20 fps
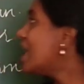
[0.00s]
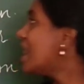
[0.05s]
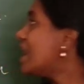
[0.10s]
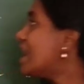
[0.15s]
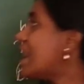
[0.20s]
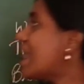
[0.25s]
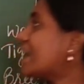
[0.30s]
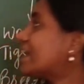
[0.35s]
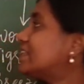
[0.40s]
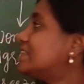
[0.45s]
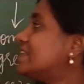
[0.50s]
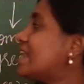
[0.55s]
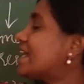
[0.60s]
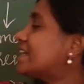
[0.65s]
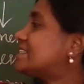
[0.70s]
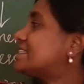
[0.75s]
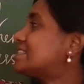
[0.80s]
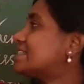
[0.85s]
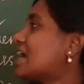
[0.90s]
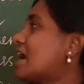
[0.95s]

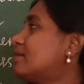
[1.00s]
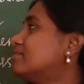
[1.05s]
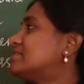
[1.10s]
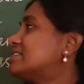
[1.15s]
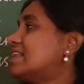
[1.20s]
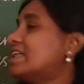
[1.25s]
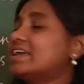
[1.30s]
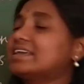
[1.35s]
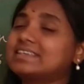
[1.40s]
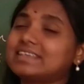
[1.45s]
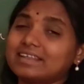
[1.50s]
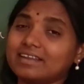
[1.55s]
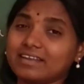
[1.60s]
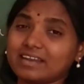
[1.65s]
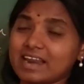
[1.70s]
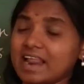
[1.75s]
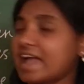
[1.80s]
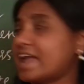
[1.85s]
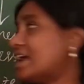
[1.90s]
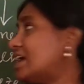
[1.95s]
Next comes like
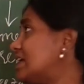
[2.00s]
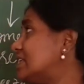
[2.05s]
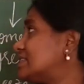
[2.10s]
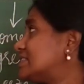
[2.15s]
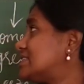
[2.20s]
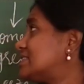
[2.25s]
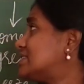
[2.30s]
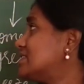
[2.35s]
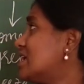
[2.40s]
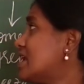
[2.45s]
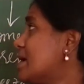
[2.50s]
rice,